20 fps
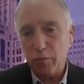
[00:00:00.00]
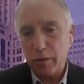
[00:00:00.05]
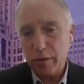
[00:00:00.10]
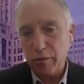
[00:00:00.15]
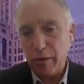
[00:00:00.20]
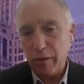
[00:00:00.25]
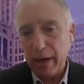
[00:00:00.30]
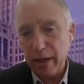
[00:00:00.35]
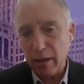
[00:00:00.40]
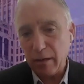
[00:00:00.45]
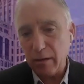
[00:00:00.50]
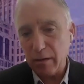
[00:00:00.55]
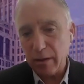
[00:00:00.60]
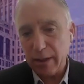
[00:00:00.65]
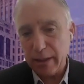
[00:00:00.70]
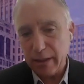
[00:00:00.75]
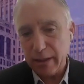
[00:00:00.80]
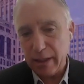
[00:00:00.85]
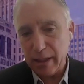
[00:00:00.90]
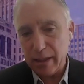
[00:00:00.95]
we're trying to
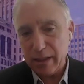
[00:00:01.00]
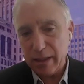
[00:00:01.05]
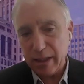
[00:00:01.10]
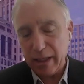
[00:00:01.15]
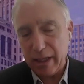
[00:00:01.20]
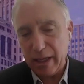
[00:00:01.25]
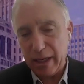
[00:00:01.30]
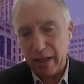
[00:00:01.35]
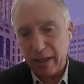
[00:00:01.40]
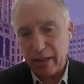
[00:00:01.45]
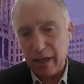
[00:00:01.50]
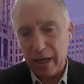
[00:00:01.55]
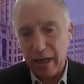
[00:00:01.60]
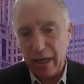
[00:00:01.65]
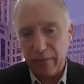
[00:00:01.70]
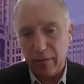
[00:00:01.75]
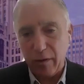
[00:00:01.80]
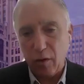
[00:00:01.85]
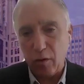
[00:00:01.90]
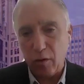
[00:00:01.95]
look at this in a
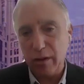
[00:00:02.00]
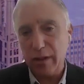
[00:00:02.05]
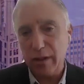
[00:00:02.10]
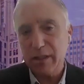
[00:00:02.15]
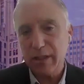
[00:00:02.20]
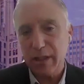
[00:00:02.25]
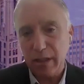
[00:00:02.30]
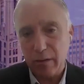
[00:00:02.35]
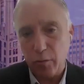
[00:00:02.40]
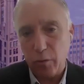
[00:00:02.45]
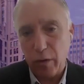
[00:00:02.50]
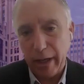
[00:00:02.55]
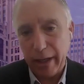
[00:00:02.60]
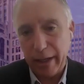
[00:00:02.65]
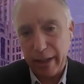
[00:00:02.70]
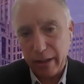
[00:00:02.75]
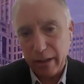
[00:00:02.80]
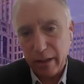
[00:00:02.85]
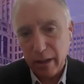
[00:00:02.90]
kind of a holistic way.